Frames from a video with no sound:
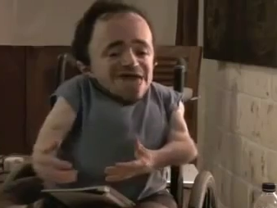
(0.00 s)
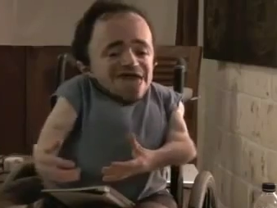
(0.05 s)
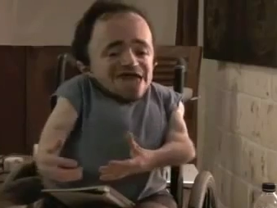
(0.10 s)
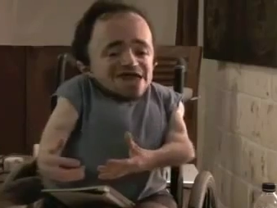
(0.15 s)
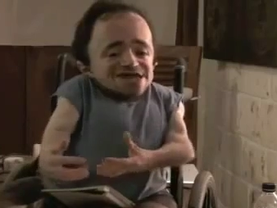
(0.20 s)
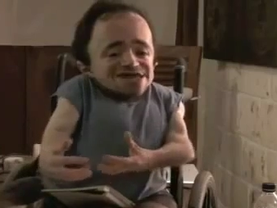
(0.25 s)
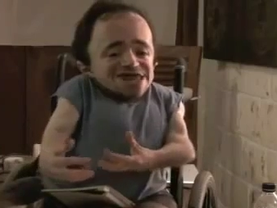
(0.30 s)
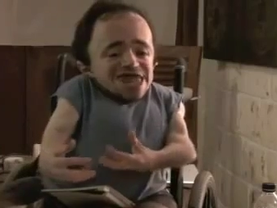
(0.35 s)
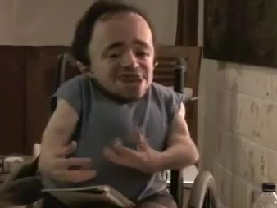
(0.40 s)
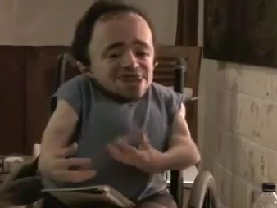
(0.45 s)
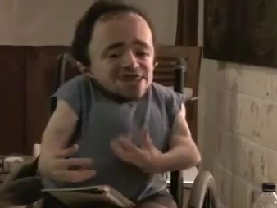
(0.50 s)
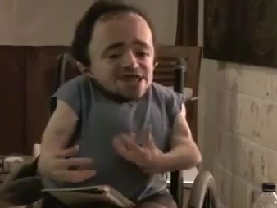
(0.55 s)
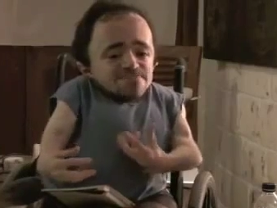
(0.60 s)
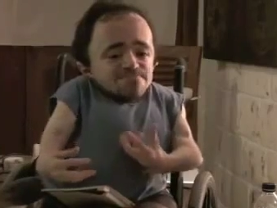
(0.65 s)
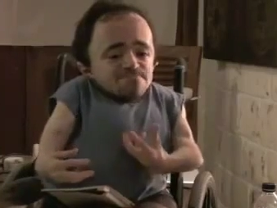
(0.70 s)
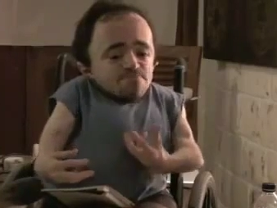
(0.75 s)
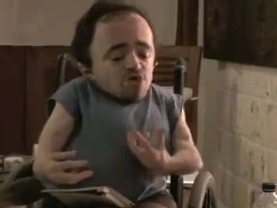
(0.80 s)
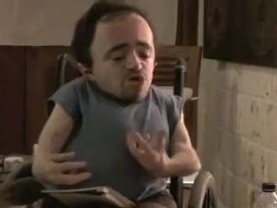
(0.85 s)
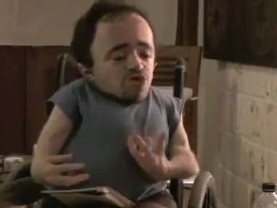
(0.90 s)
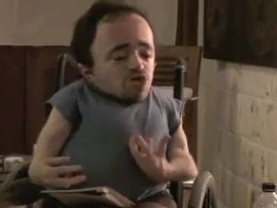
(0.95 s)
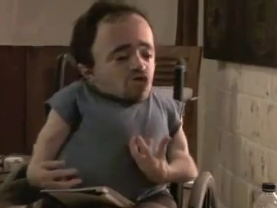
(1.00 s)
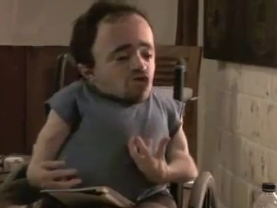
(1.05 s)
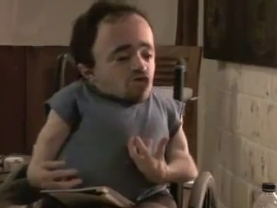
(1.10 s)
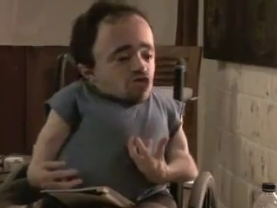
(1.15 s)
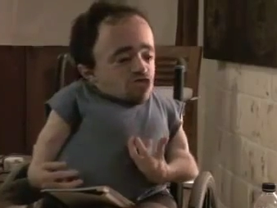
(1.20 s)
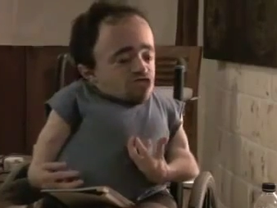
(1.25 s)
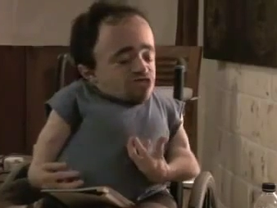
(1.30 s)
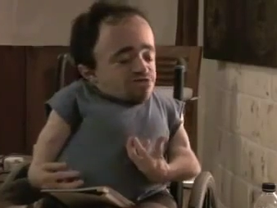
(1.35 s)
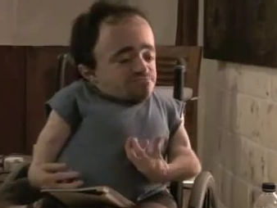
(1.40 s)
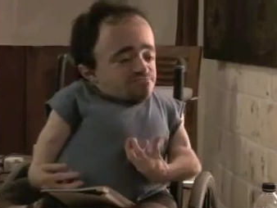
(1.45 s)
magnetic
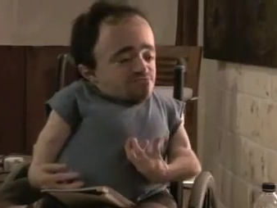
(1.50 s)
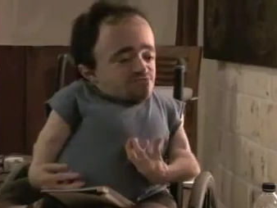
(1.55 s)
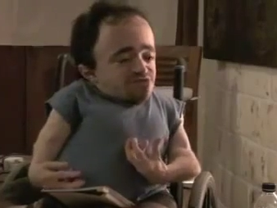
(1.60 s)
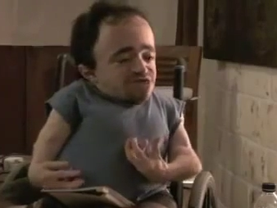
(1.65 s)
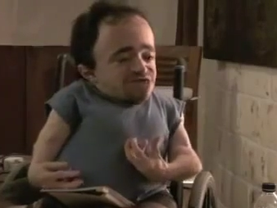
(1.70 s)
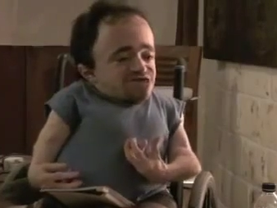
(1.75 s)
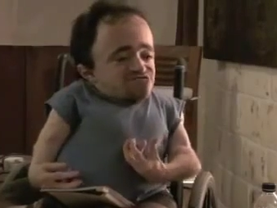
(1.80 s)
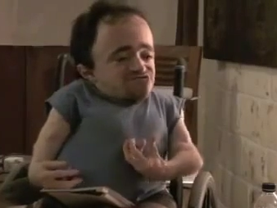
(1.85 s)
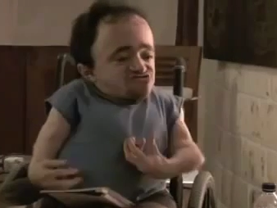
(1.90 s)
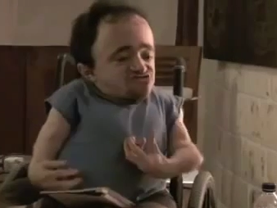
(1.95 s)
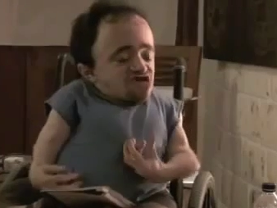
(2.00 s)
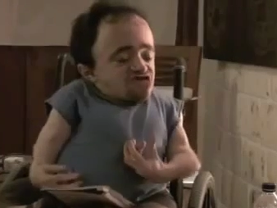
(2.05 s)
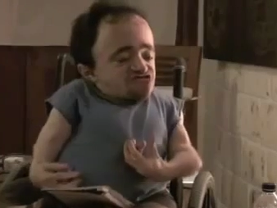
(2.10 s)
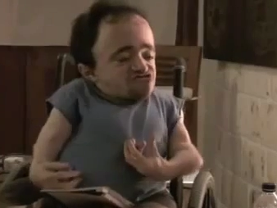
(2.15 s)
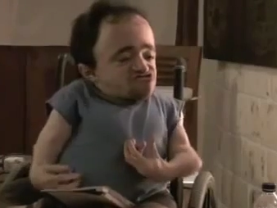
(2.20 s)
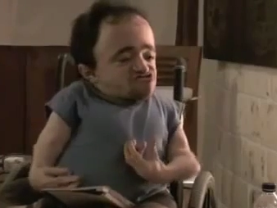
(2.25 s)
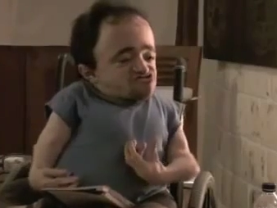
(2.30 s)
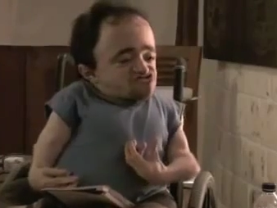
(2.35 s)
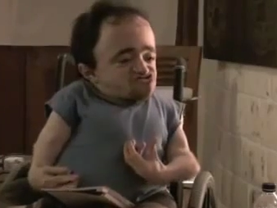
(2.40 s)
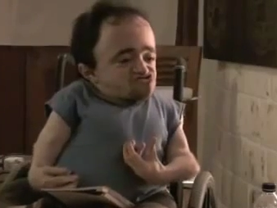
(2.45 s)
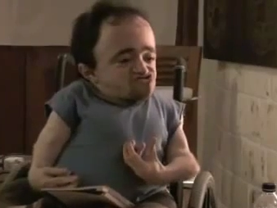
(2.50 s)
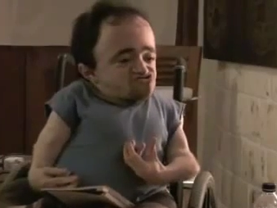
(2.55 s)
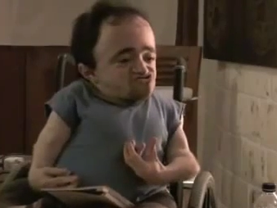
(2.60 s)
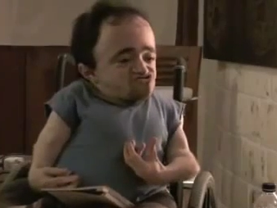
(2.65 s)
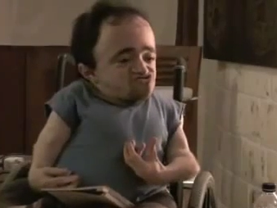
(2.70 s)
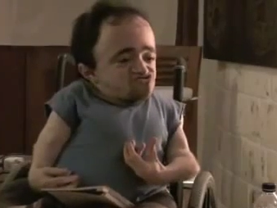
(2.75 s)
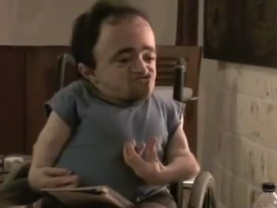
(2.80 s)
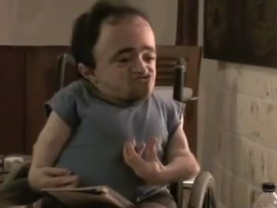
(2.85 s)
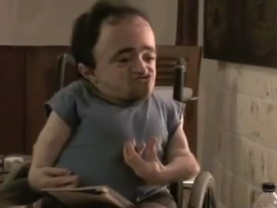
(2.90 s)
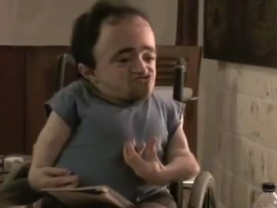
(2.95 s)
pull that brings us
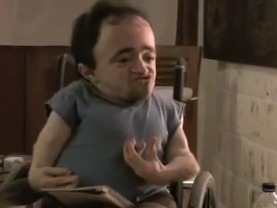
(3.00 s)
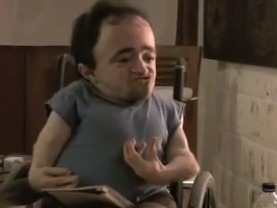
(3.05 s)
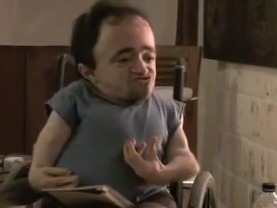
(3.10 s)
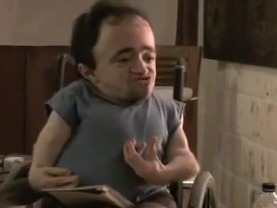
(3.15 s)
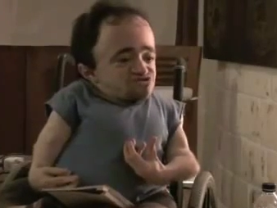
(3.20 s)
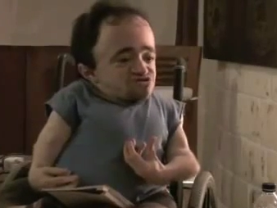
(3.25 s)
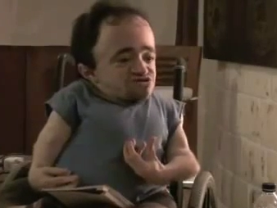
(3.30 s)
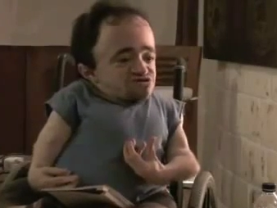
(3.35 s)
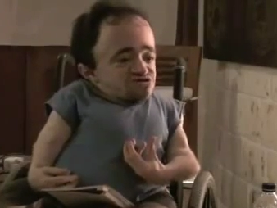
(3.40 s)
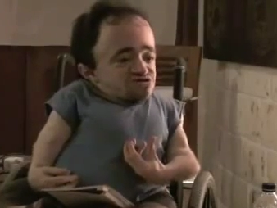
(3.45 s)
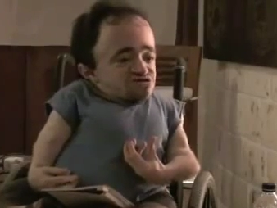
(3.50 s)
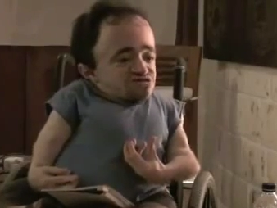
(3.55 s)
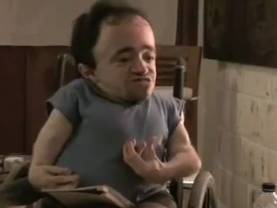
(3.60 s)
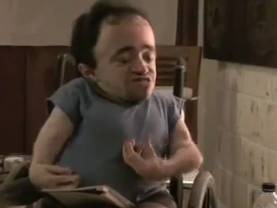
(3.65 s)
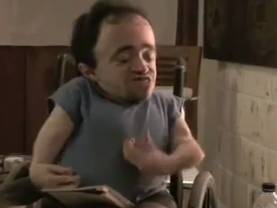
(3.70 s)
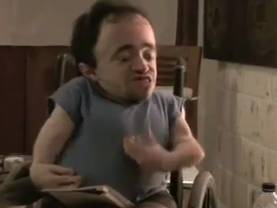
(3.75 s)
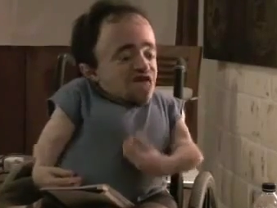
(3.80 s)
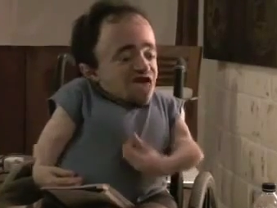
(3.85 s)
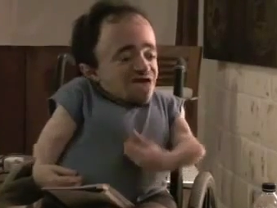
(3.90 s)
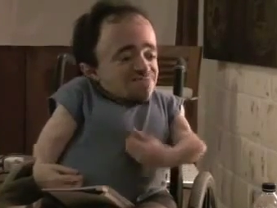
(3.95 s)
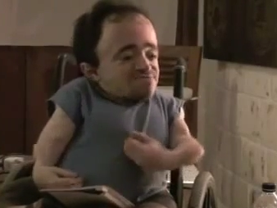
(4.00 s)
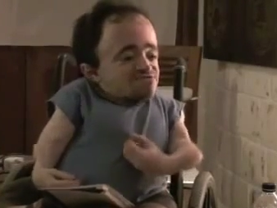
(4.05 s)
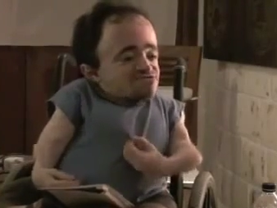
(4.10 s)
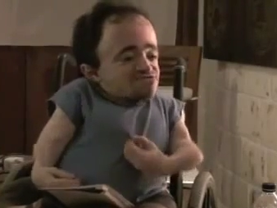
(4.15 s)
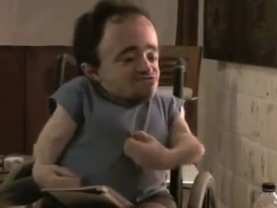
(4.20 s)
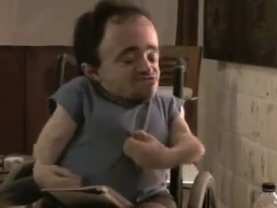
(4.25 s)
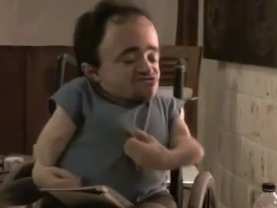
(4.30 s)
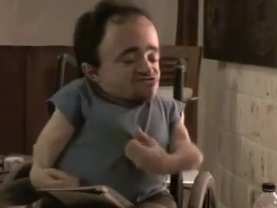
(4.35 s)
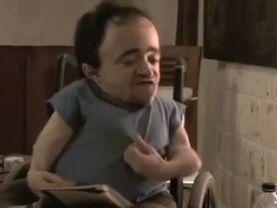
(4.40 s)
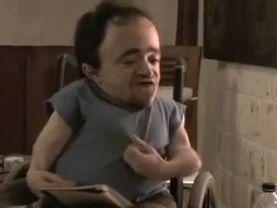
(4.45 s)
to the
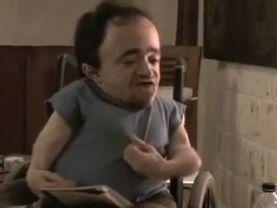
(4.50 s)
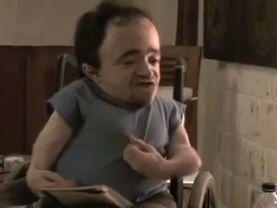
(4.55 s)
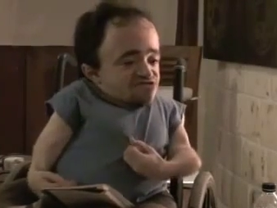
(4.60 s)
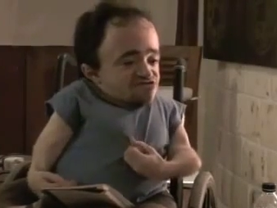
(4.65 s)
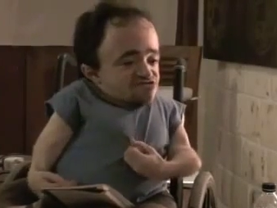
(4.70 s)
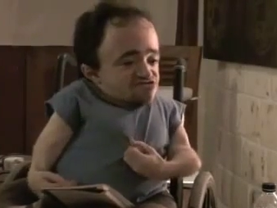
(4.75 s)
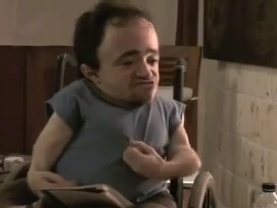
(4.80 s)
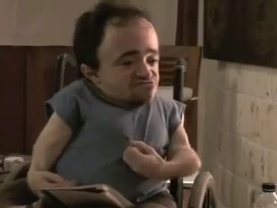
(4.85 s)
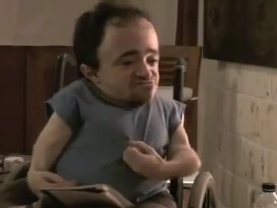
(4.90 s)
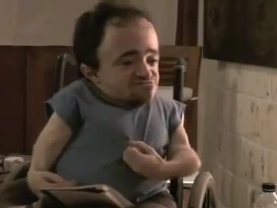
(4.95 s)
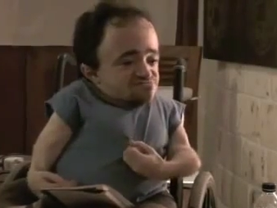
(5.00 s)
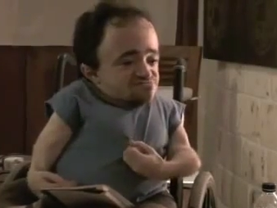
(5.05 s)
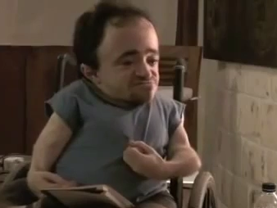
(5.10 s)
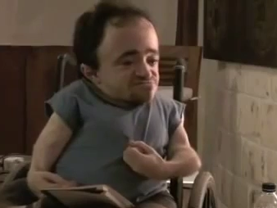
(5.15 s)
opposite sex.